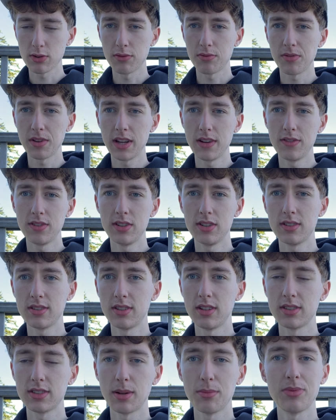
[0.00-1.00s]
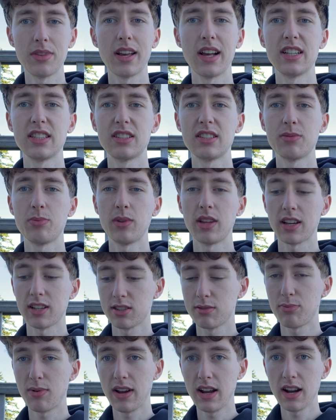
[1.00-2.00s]
flavors or something has just been like
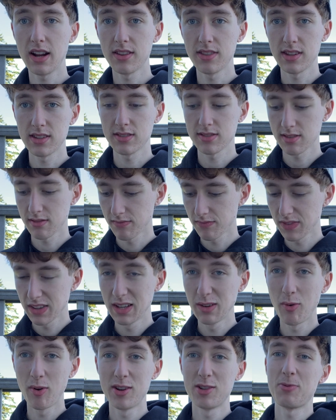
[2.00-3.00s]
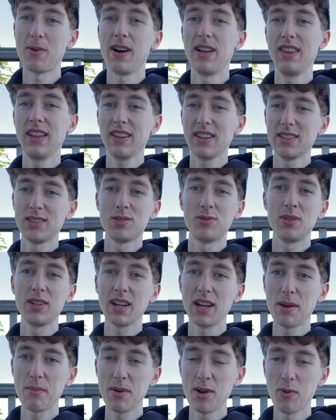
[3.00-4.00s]
sprayed on this, which is why I think this is really going
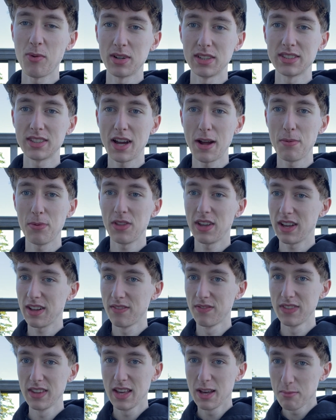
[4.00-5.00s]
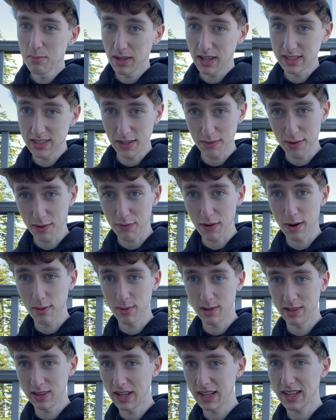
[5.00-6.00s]
to be a one-time thing, because even if I
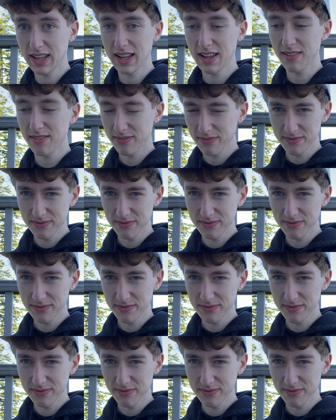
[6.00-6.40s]
really like it,